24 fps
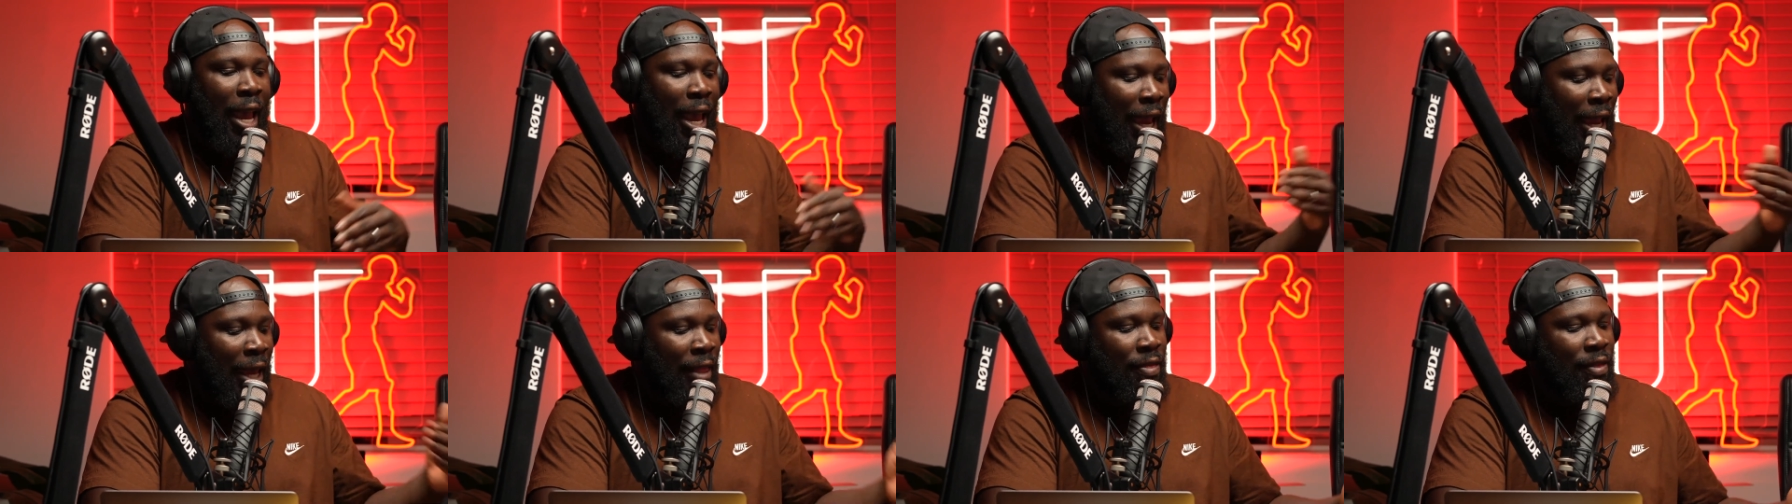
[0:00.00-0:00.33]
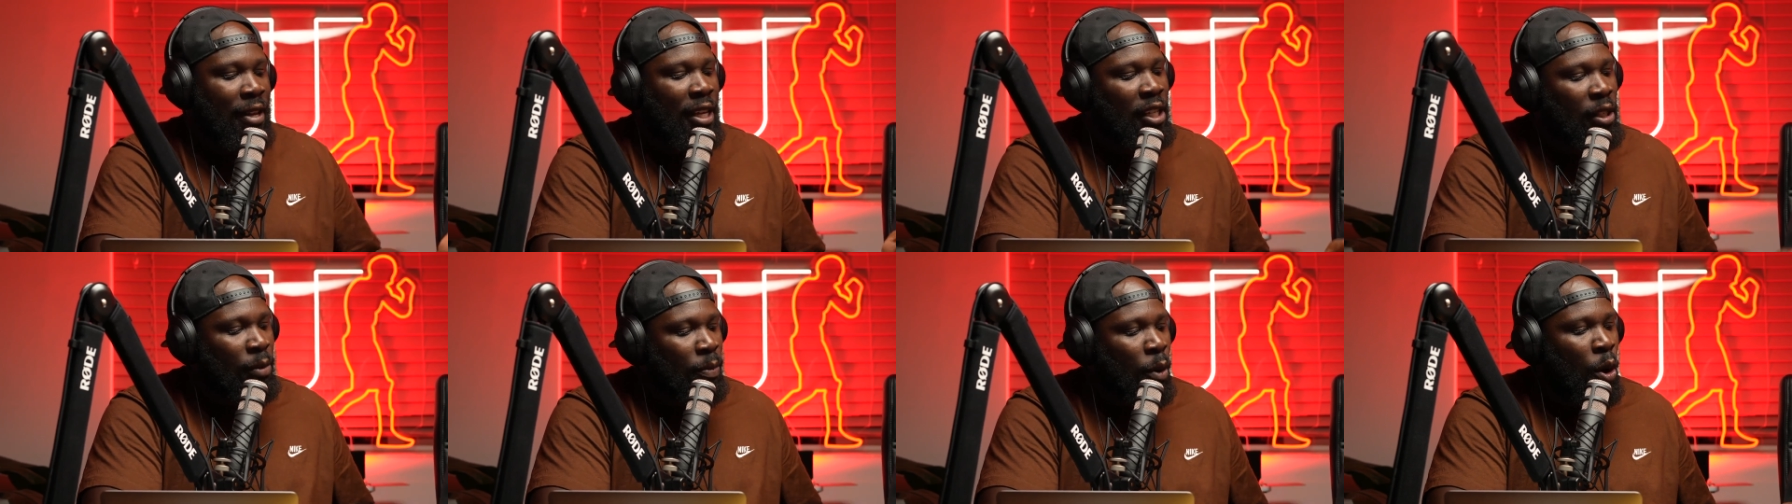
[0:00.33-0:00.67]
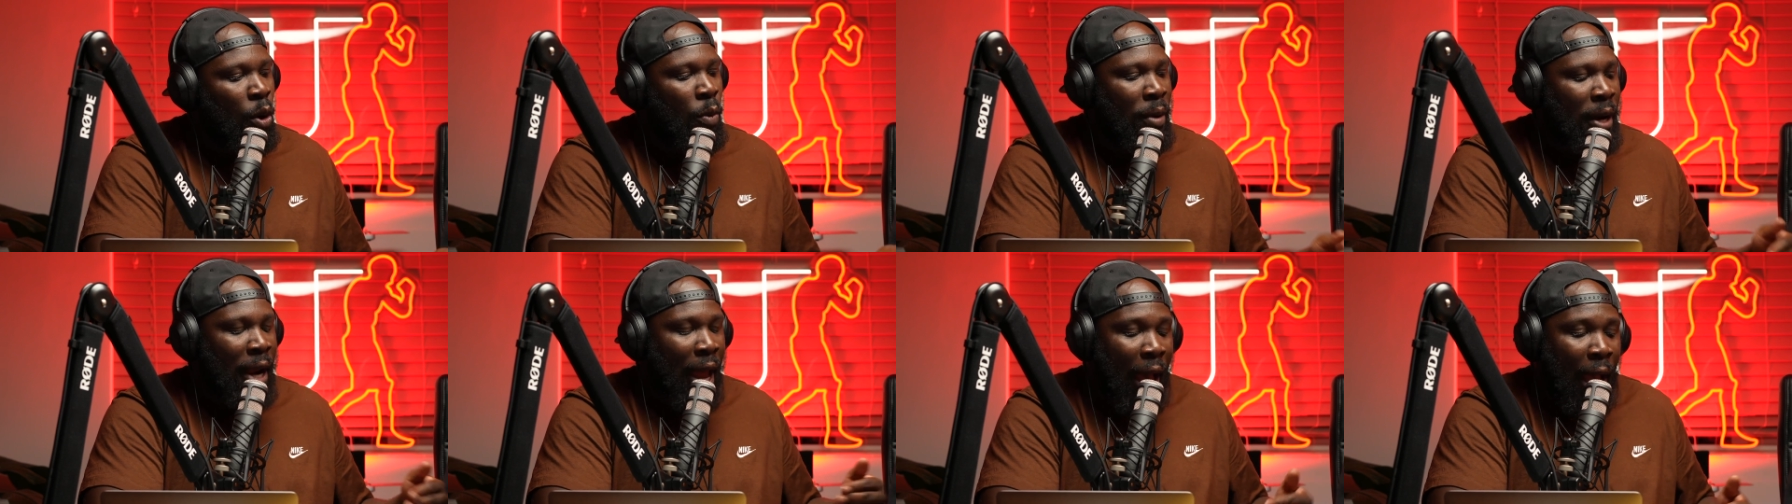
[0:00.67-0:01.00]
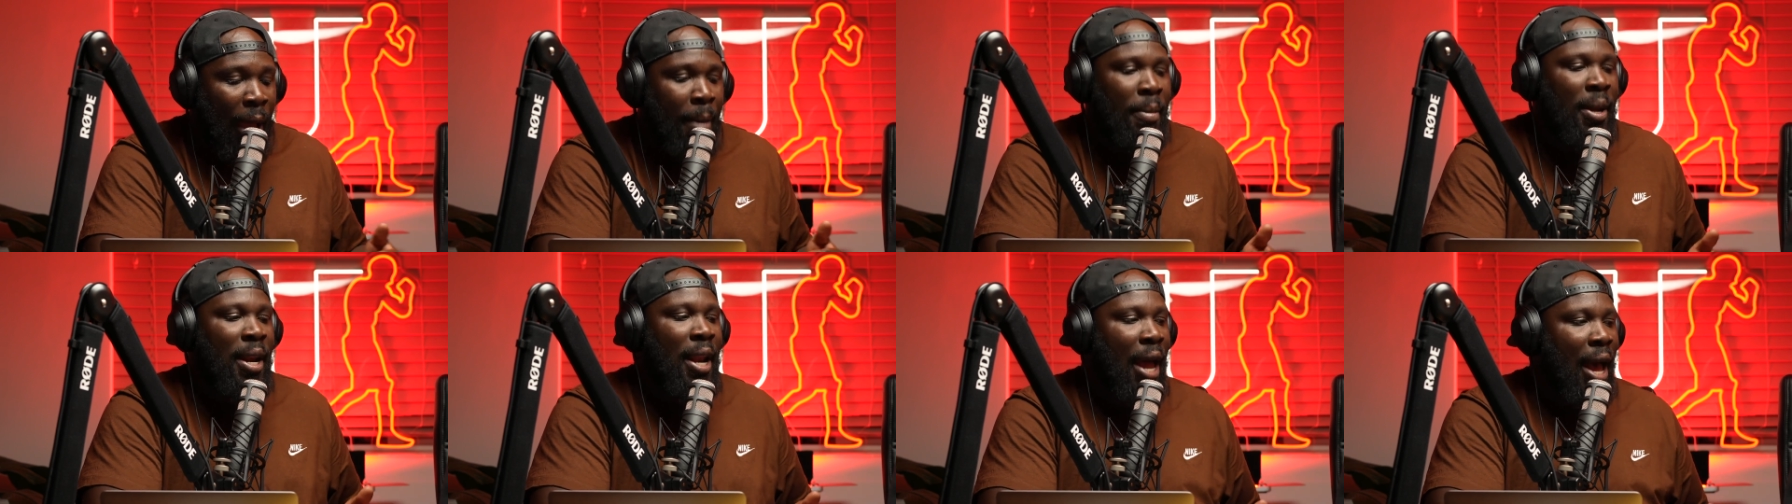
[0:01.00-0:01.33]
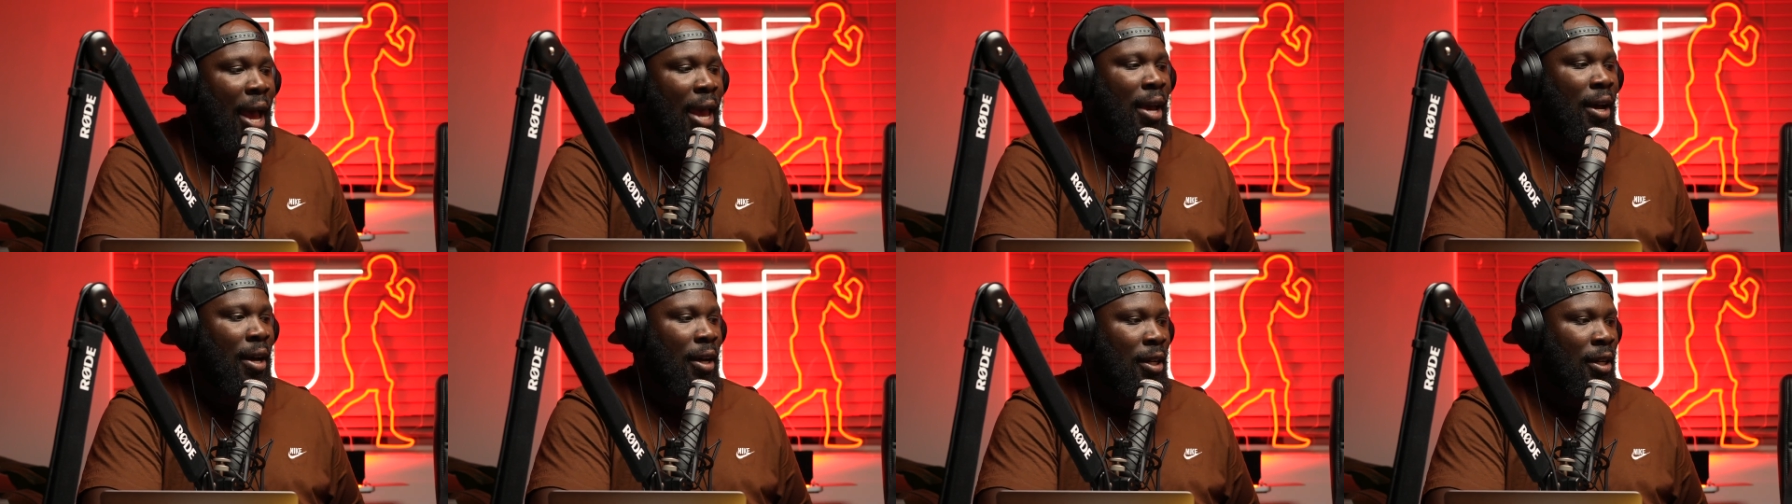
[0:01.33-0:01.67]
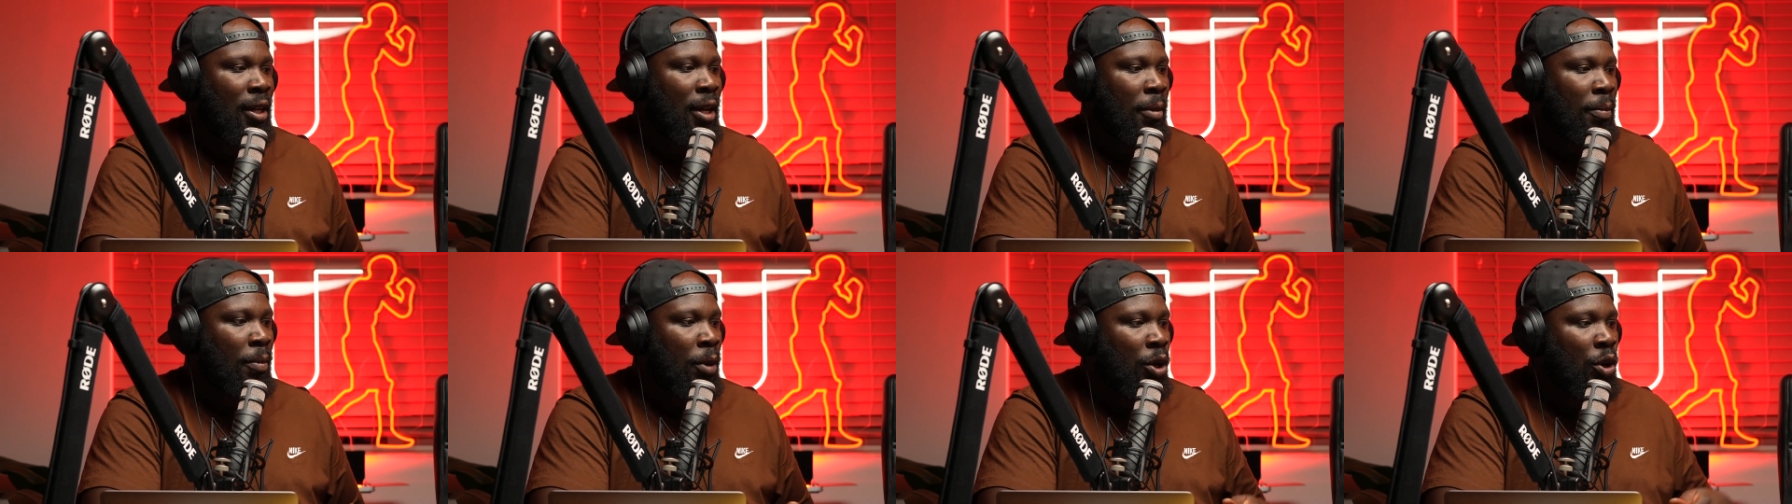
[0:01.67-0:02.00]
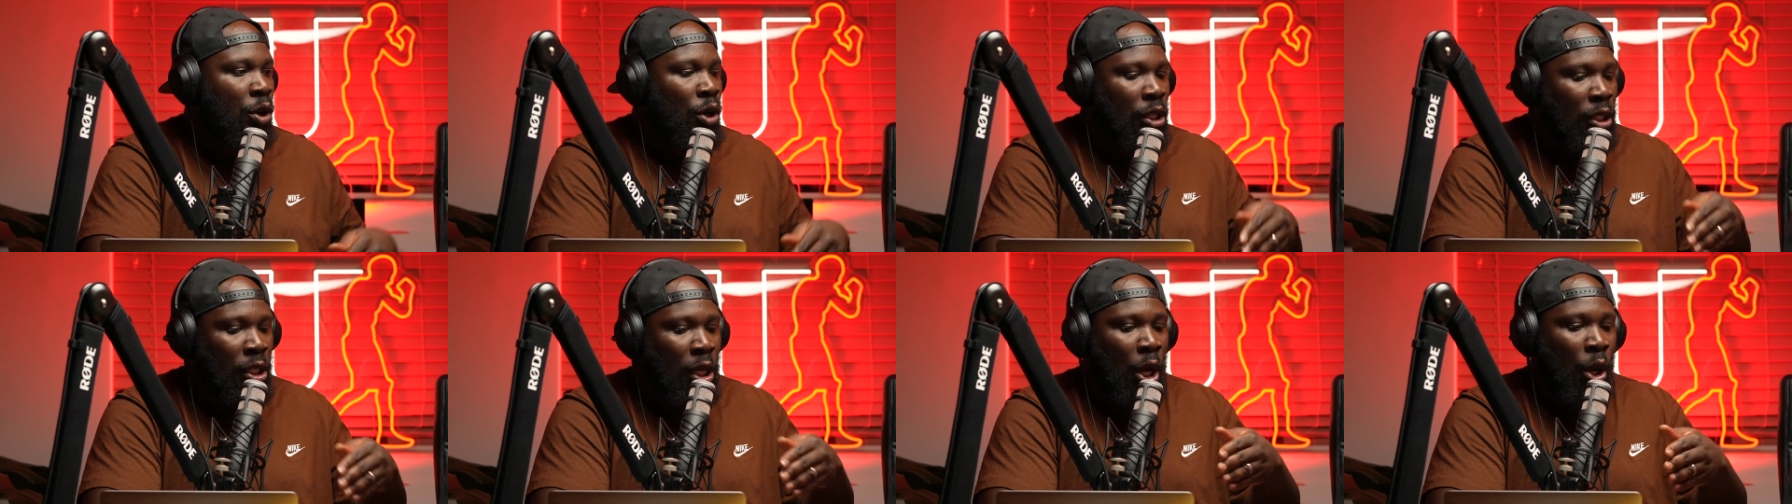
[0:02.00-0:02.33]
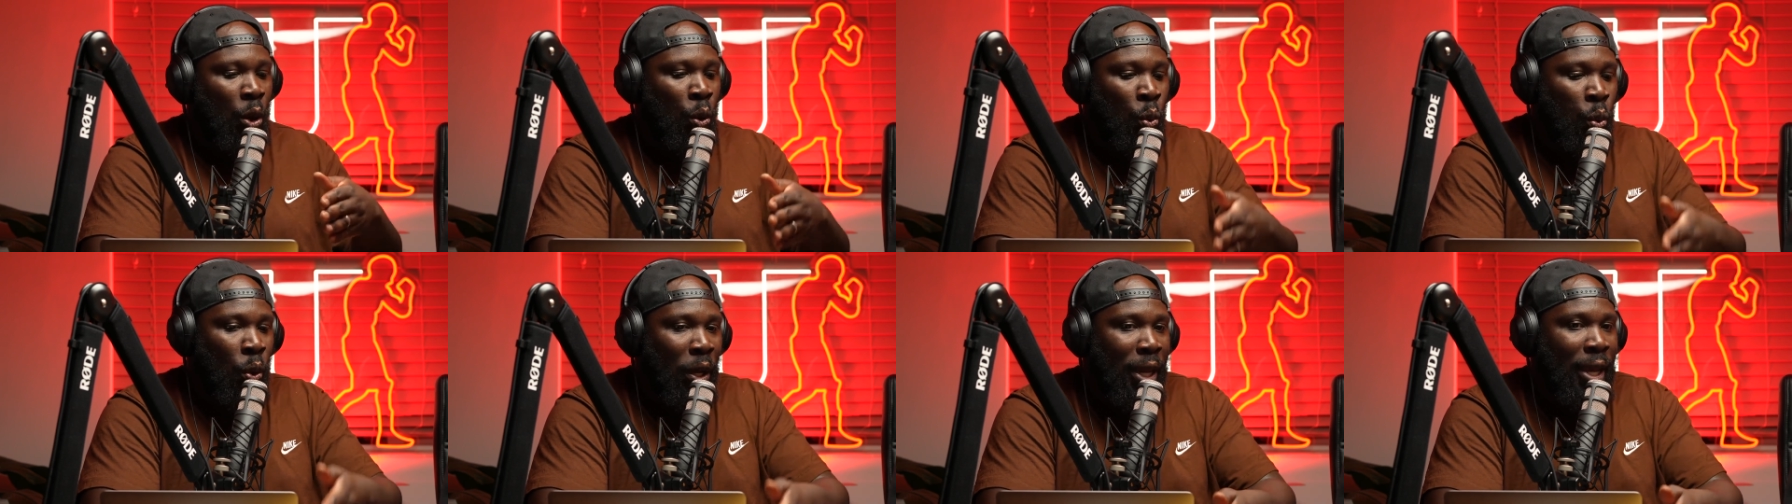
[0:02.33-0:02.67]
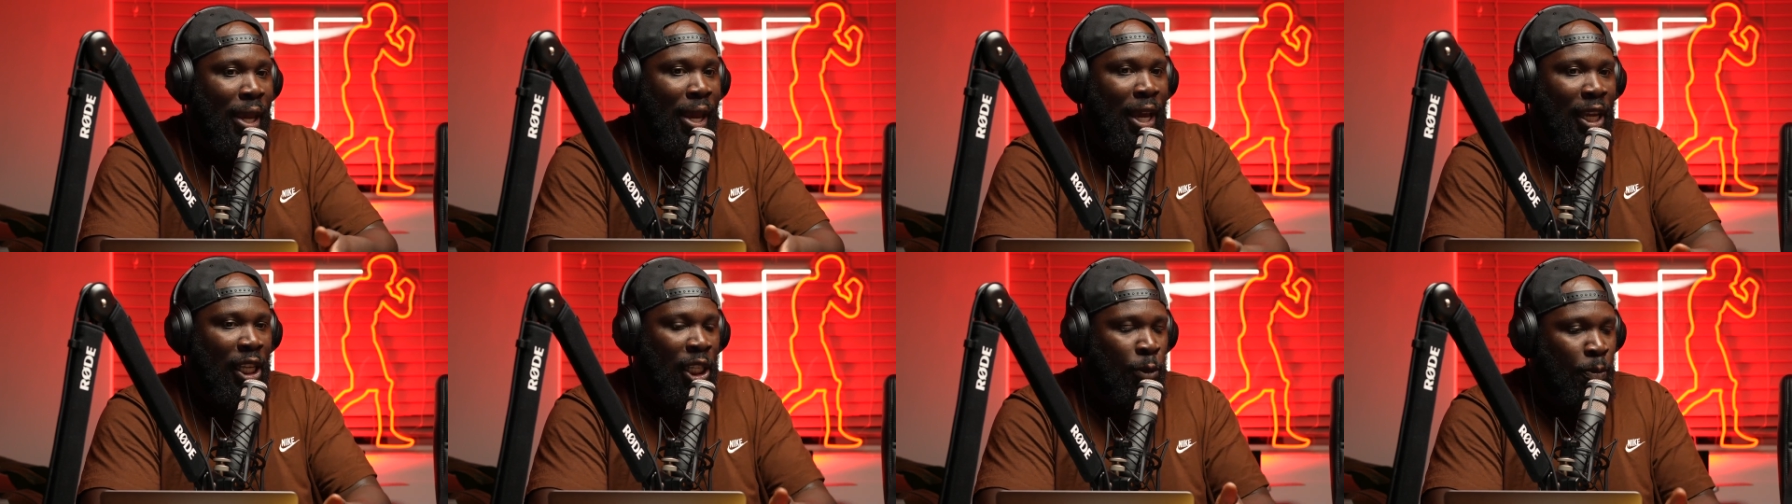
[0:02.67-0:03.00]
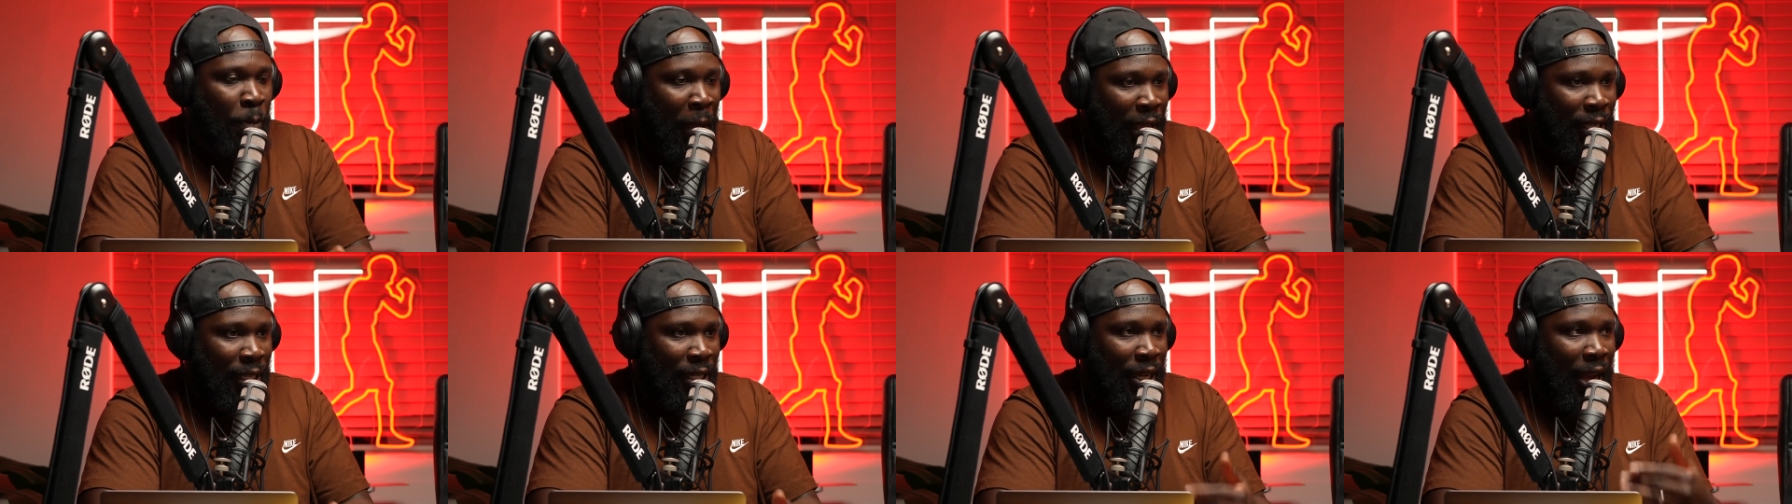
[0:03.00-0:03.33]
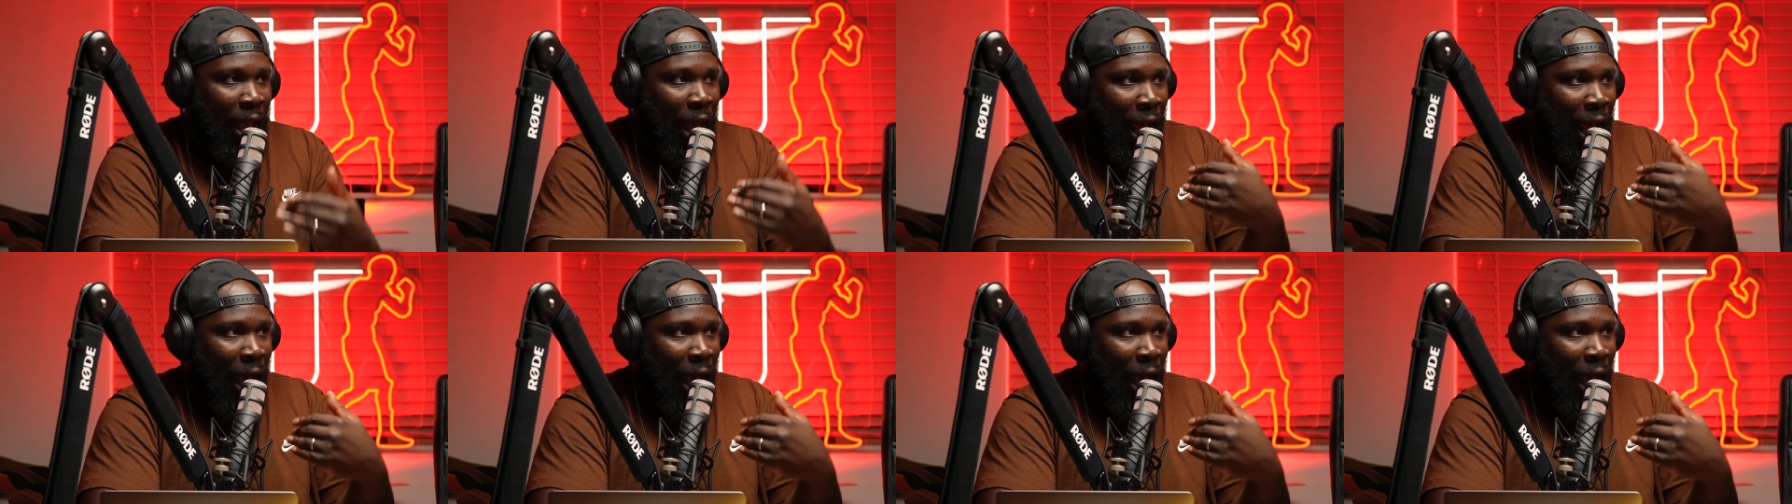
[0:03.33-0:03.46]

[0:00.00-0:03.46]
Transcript: in this moment, I'm a liar mm. because we expected.